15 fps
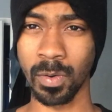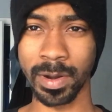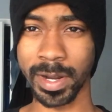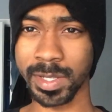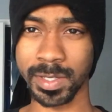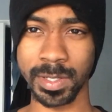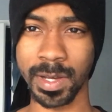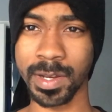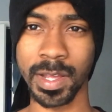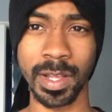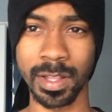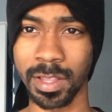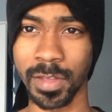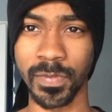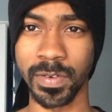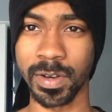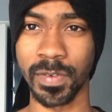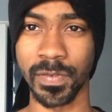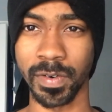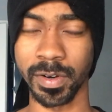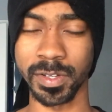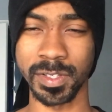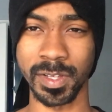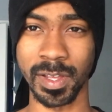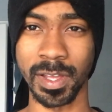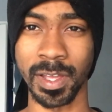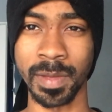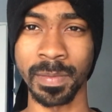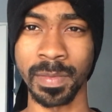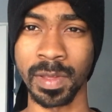When I saw that clip for the first
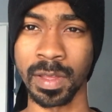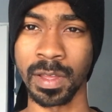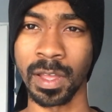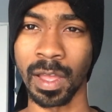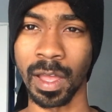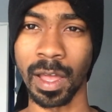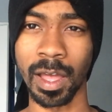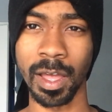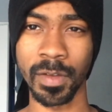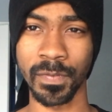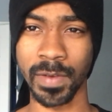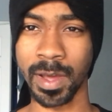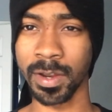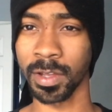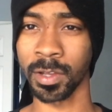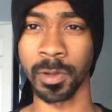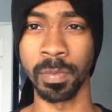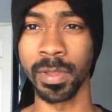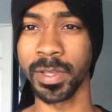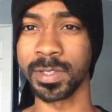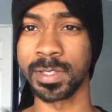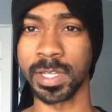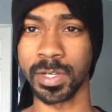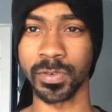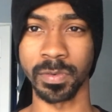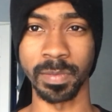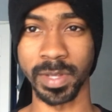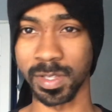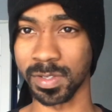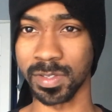time, I found it completely
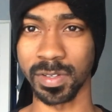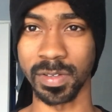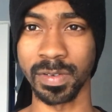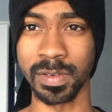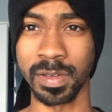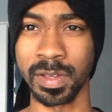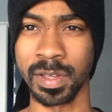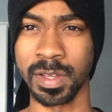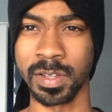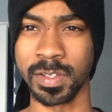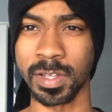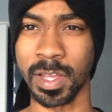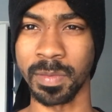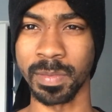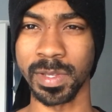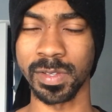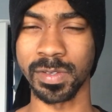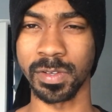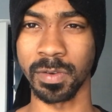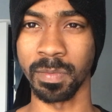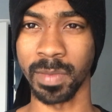detrimental that Mr.